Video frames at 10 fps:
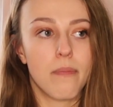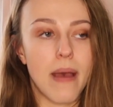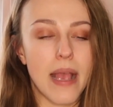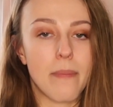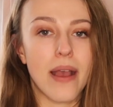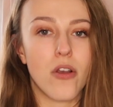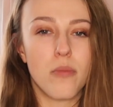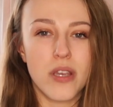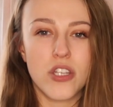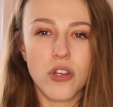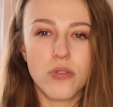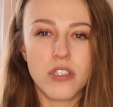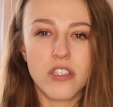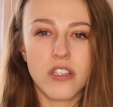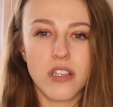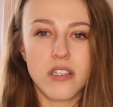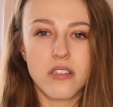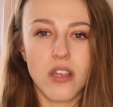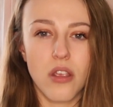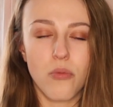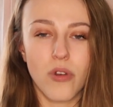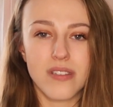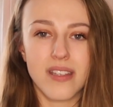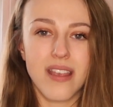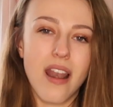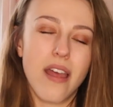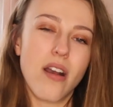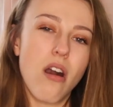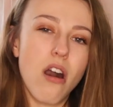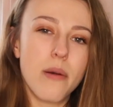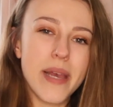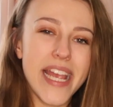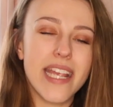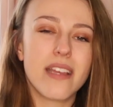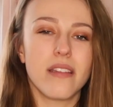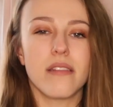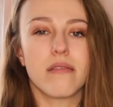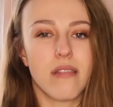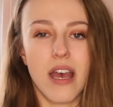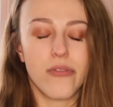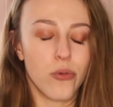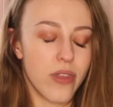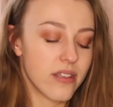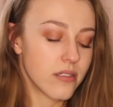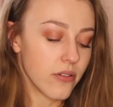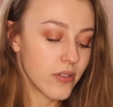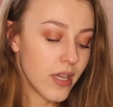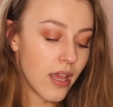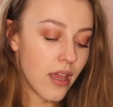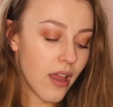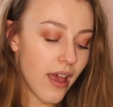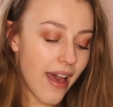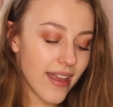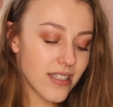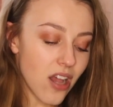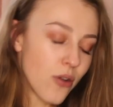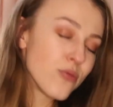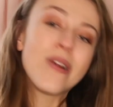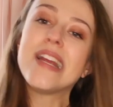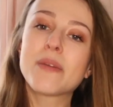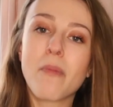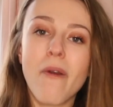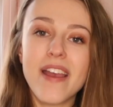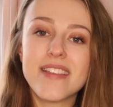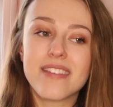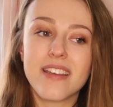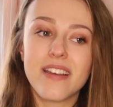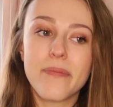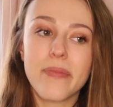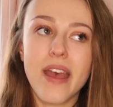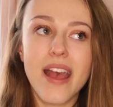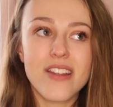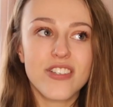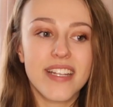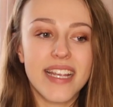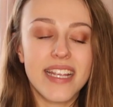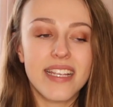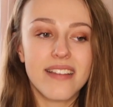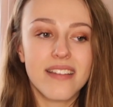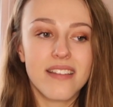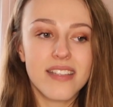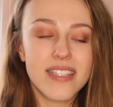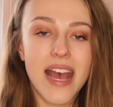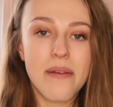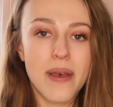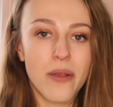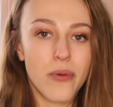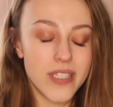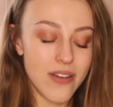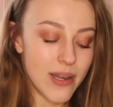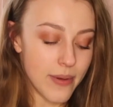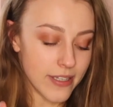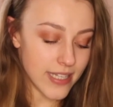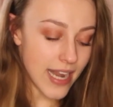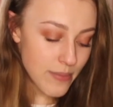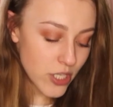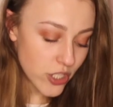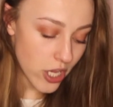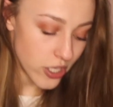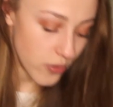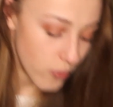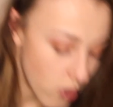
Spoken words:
backpack on my shoulders because I don't want to get like arm ache and have all that stuff. And I was really surprised that actually this handbag worked out really well. So let me show you